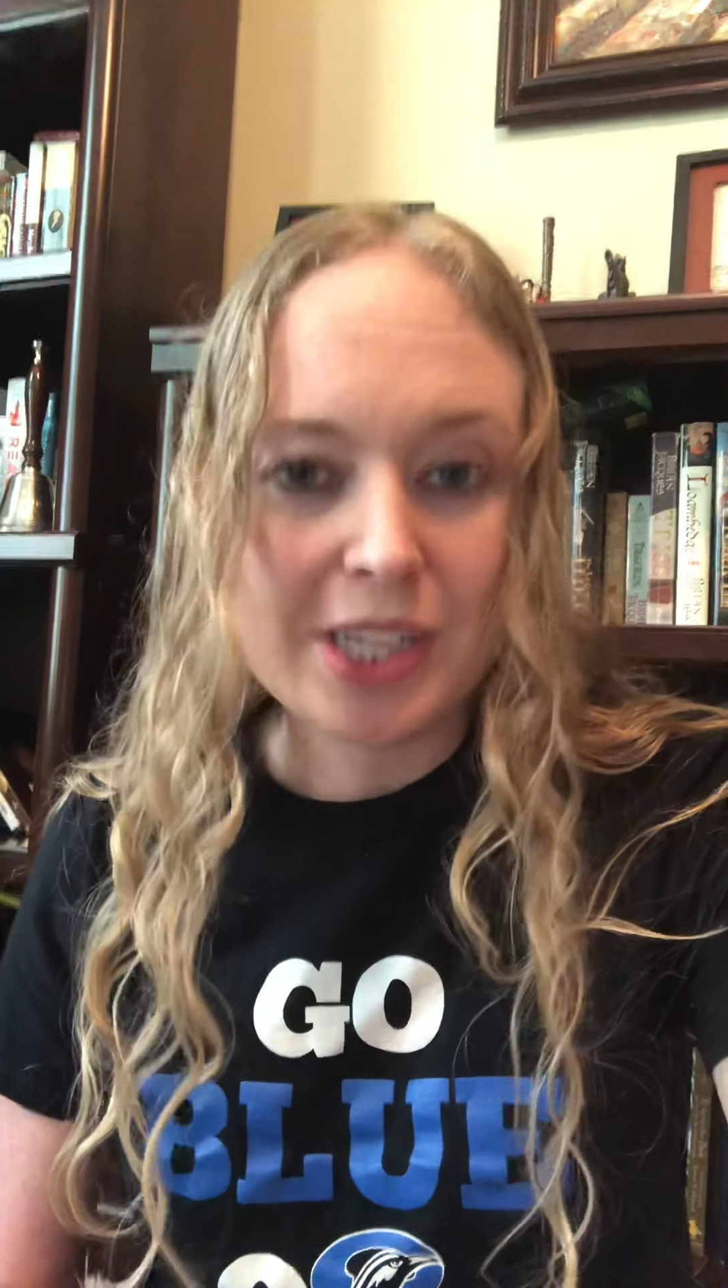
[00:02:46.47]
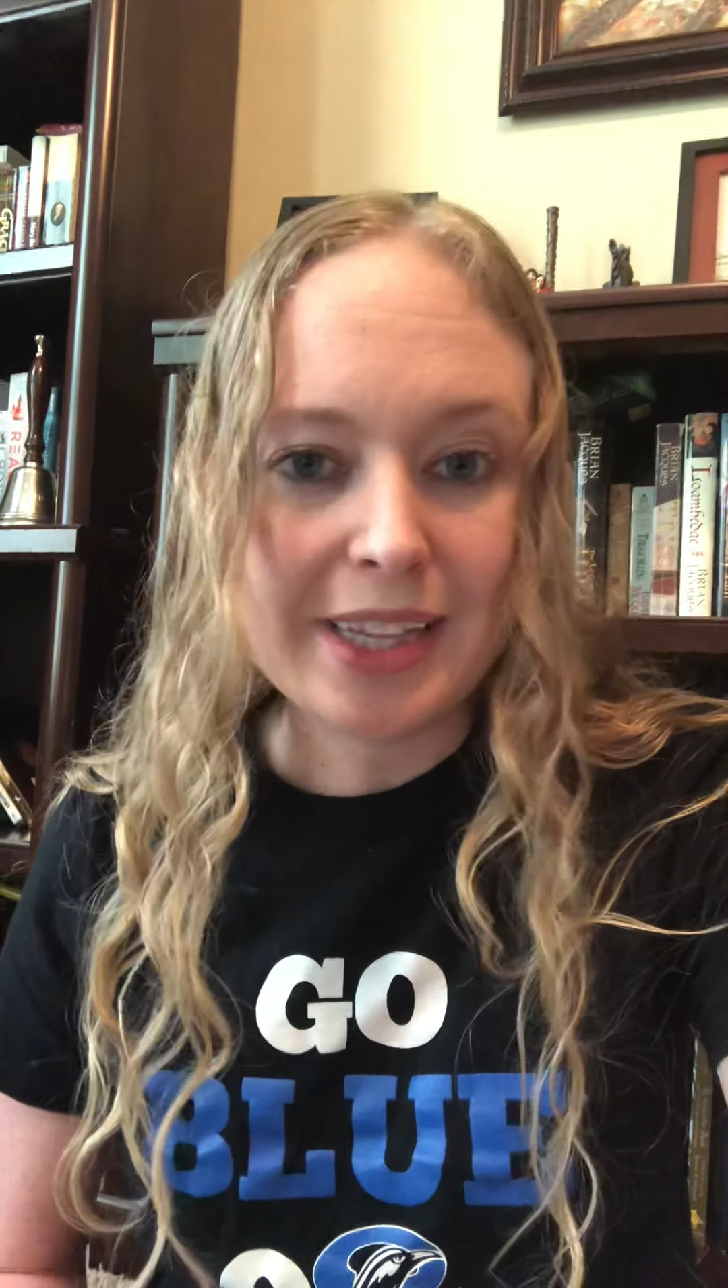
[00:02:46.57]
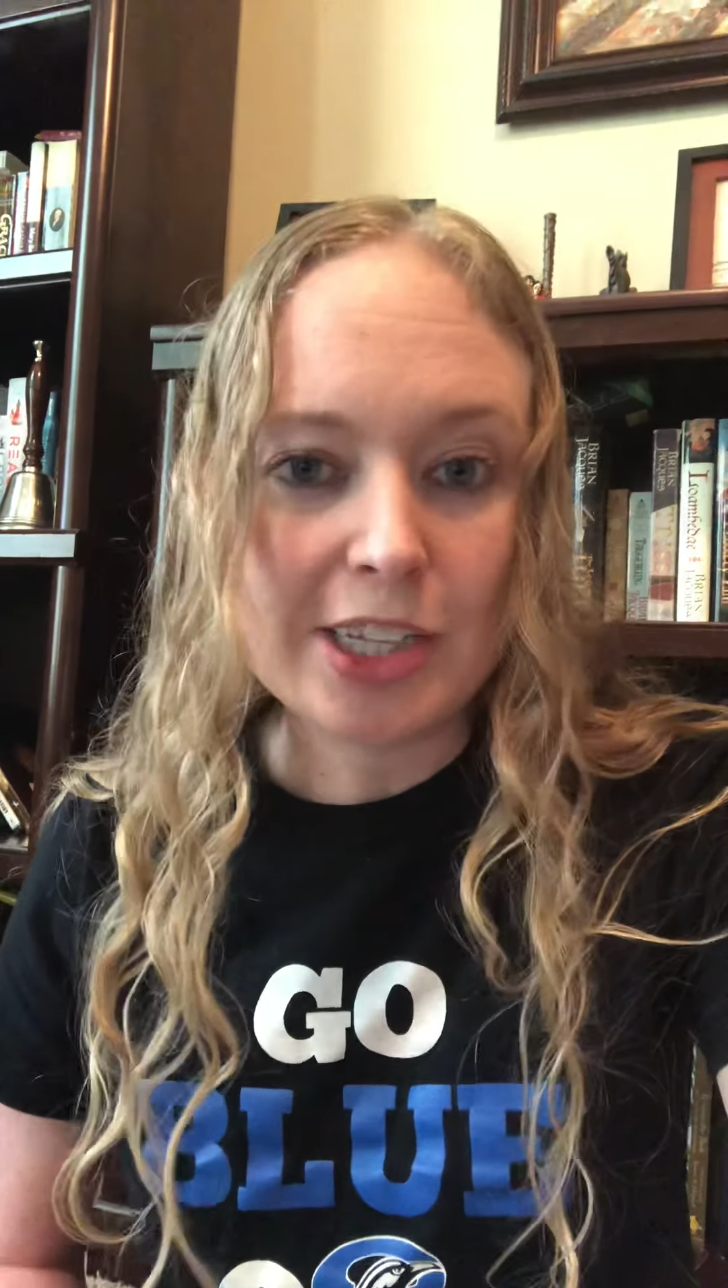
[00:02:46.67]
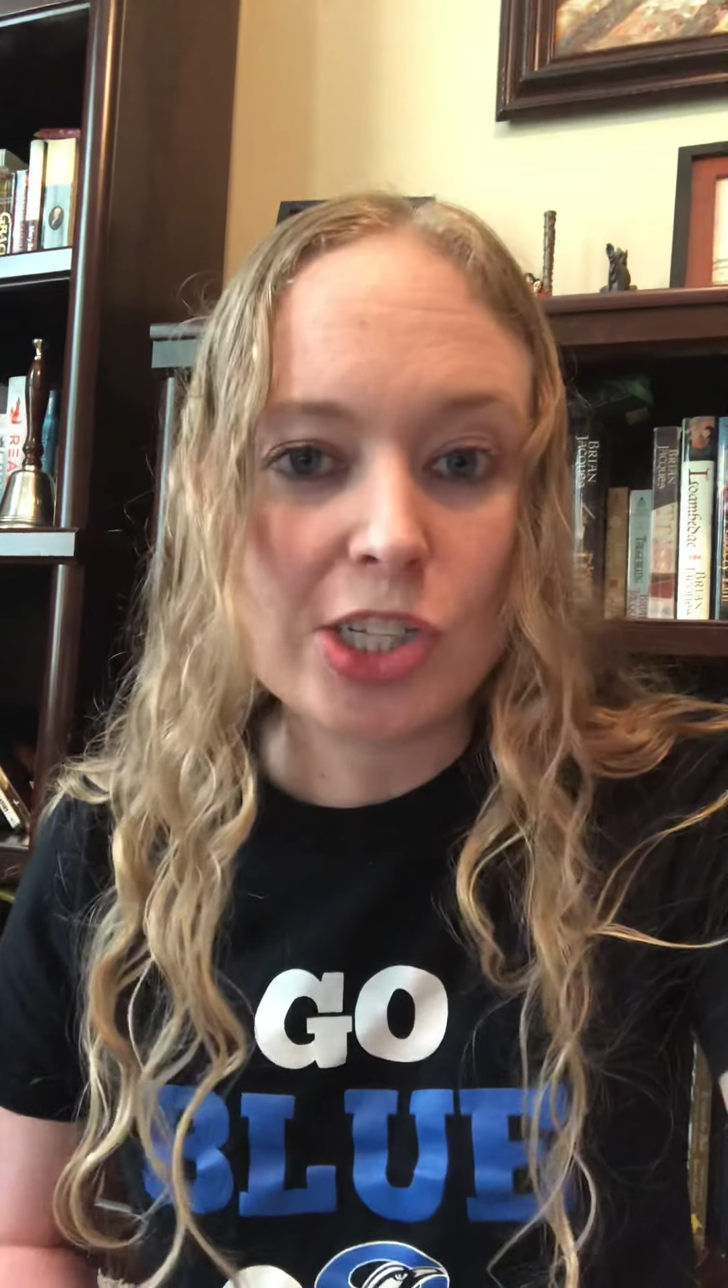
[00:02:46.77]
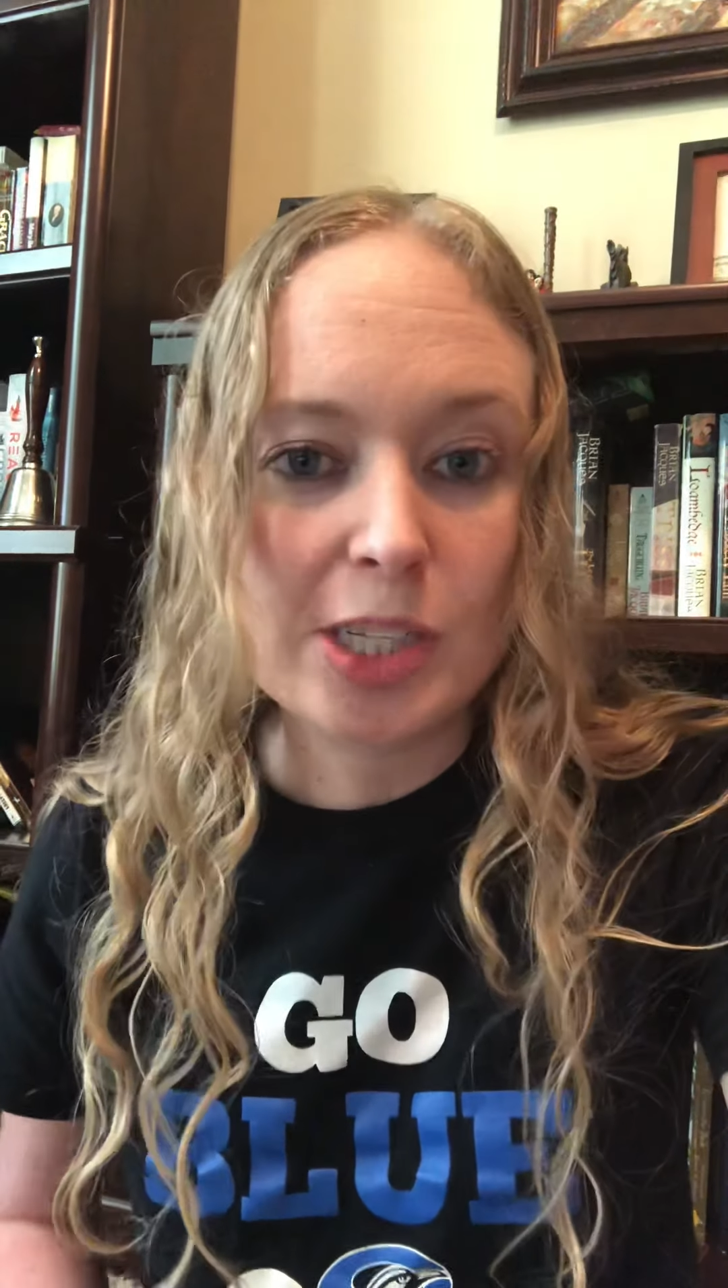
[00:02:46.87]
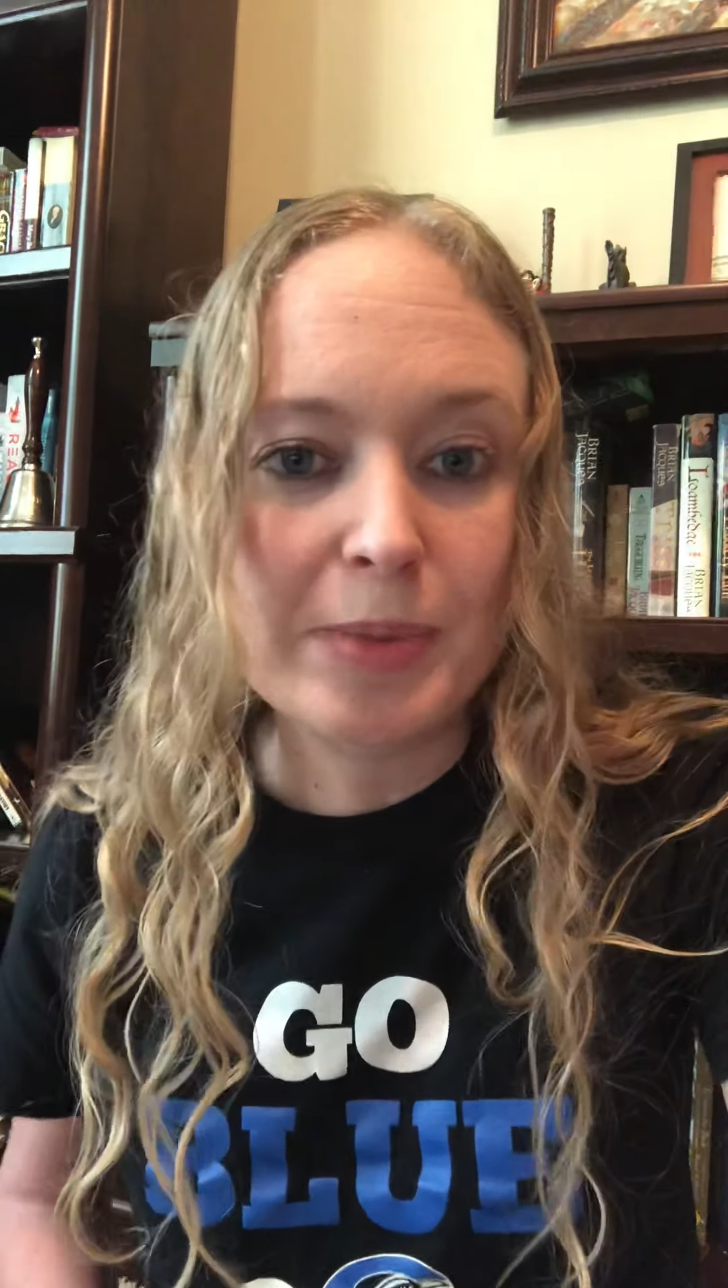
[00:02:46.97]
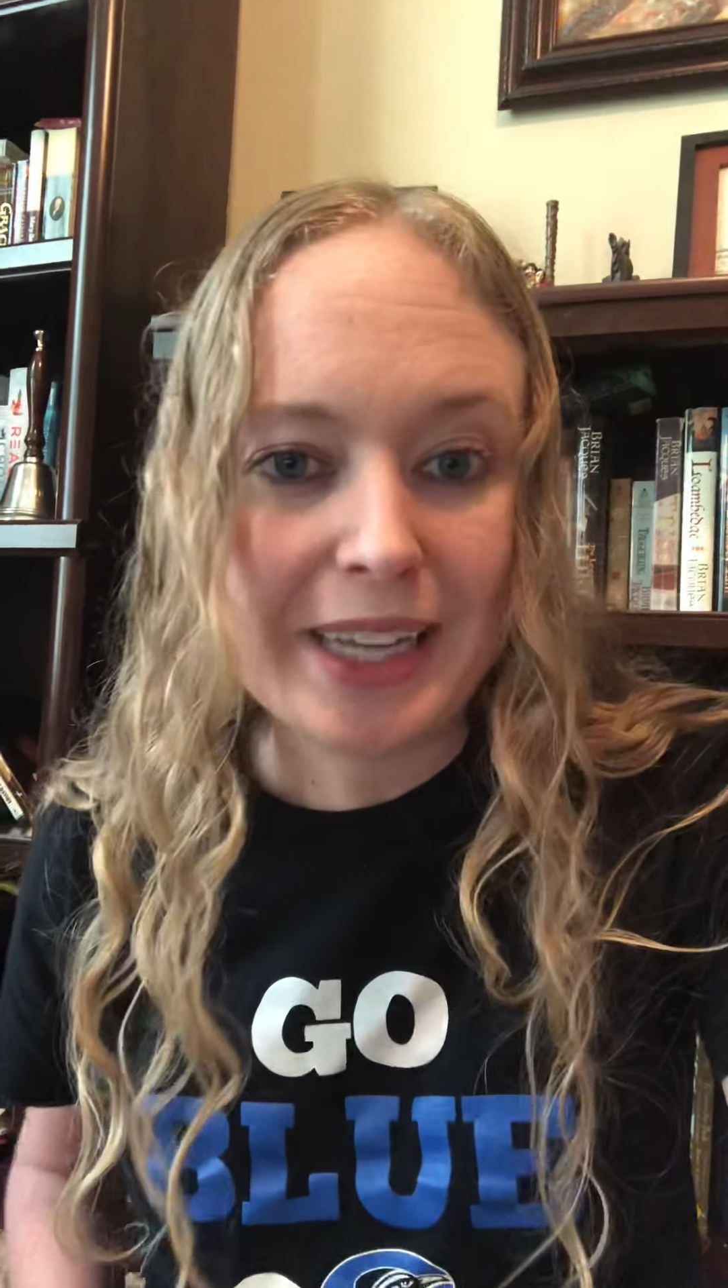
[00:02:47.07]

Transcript: thinks she's been